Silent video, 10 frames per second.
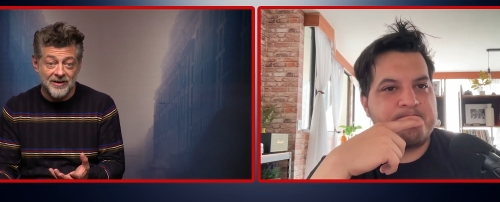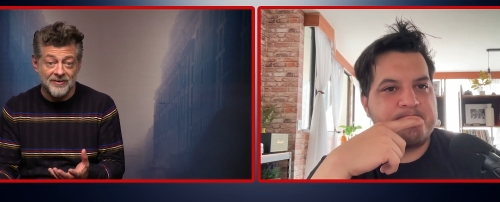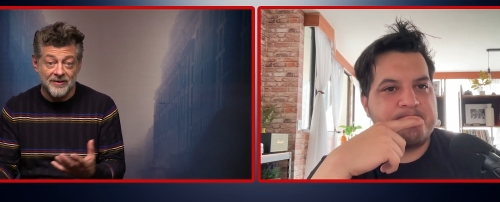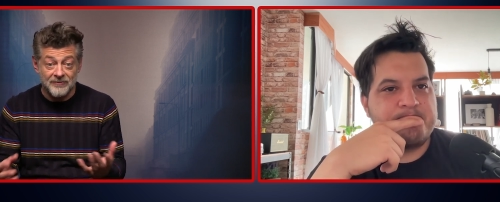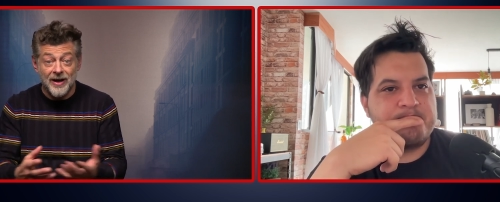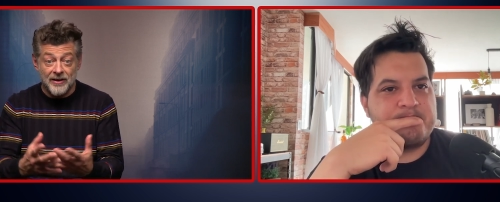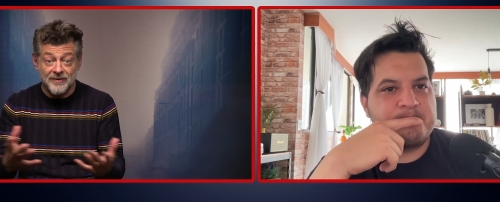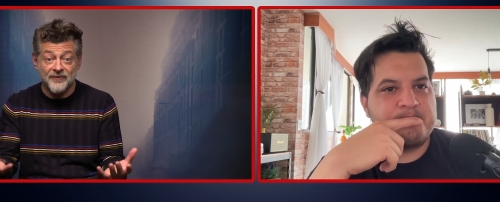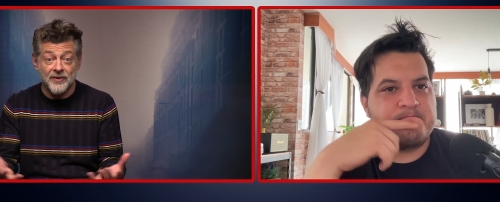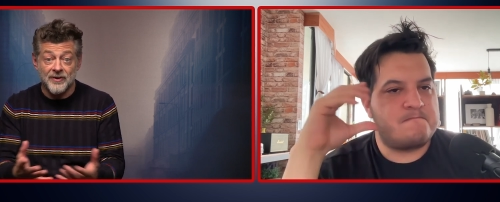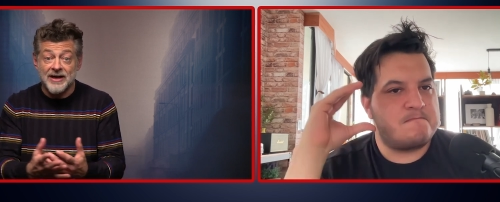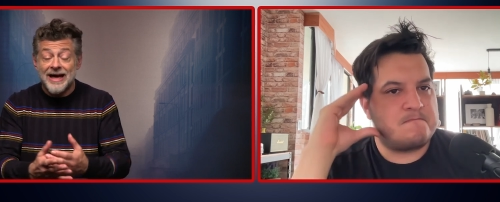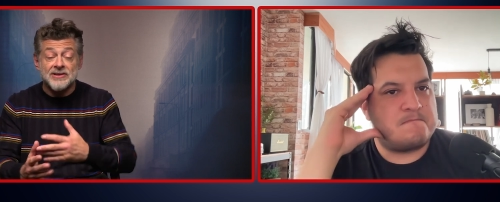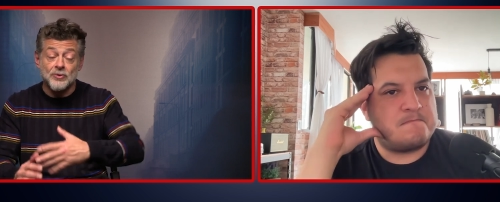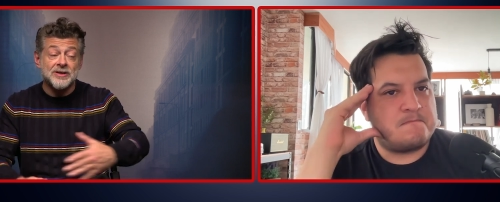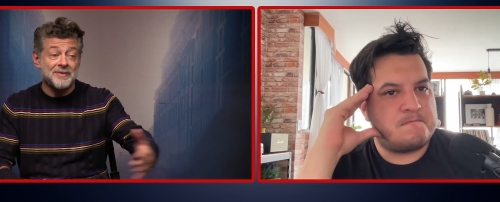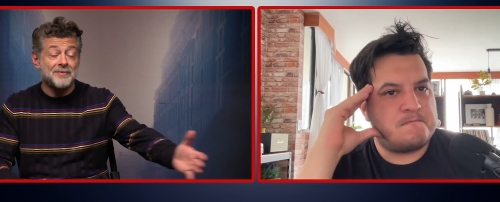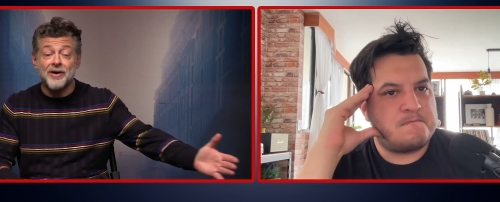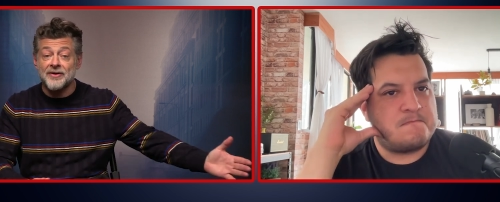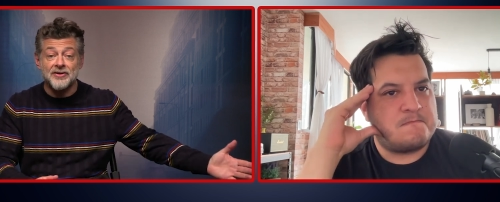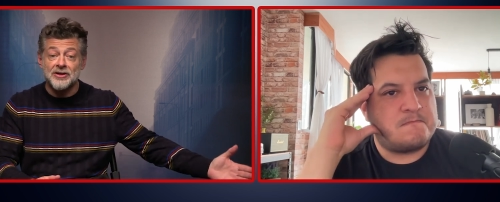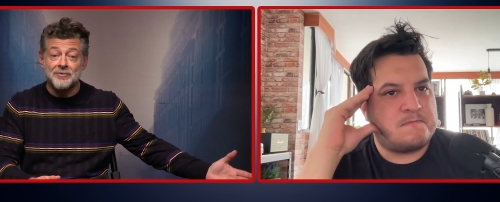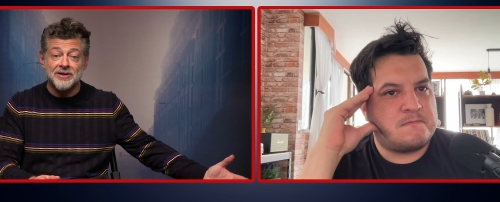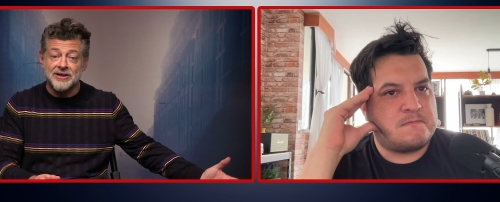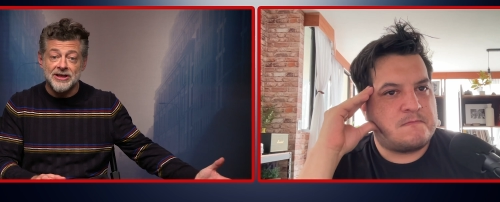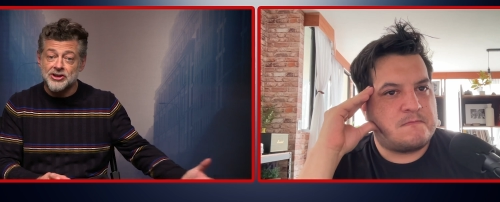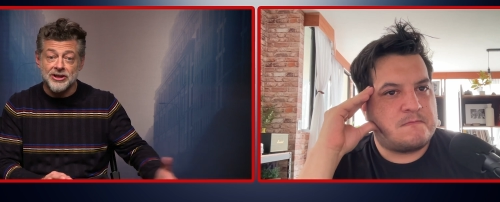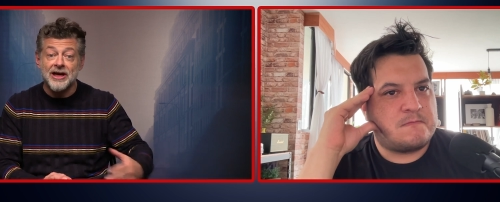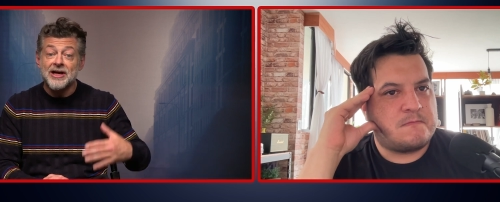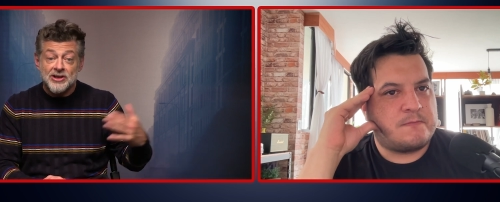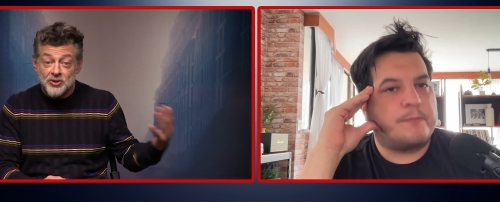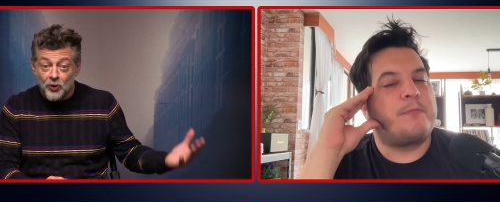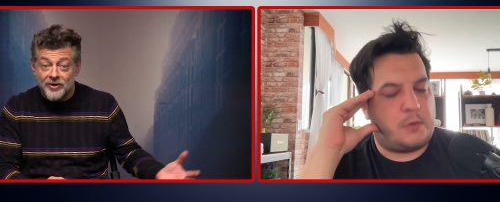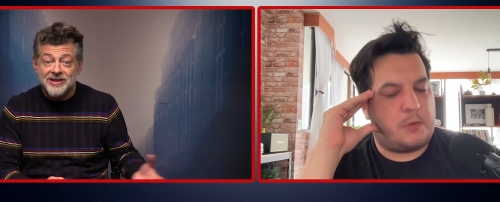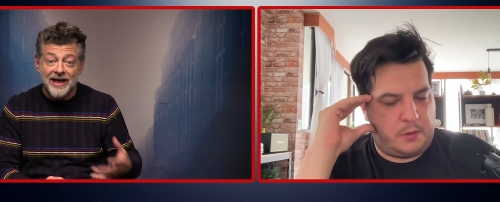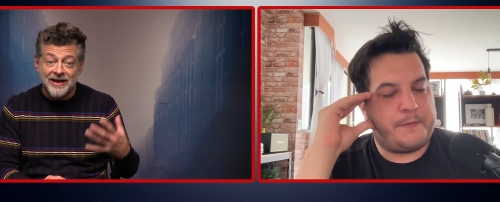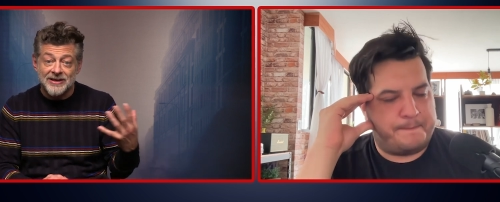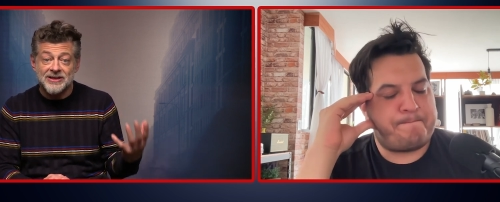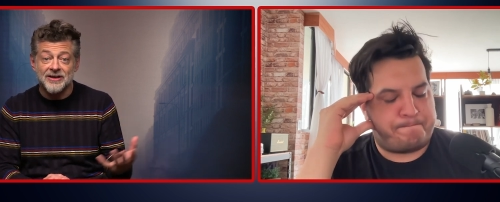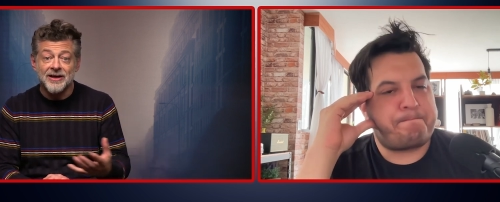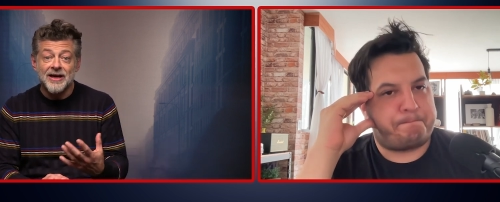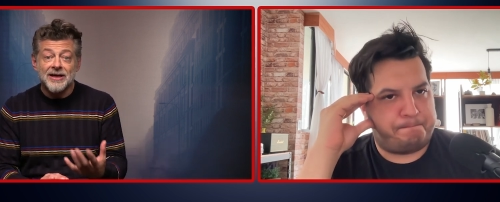Speaker 1: That, uh, well, for, and has always been part of the human condition. Storytelling yeah.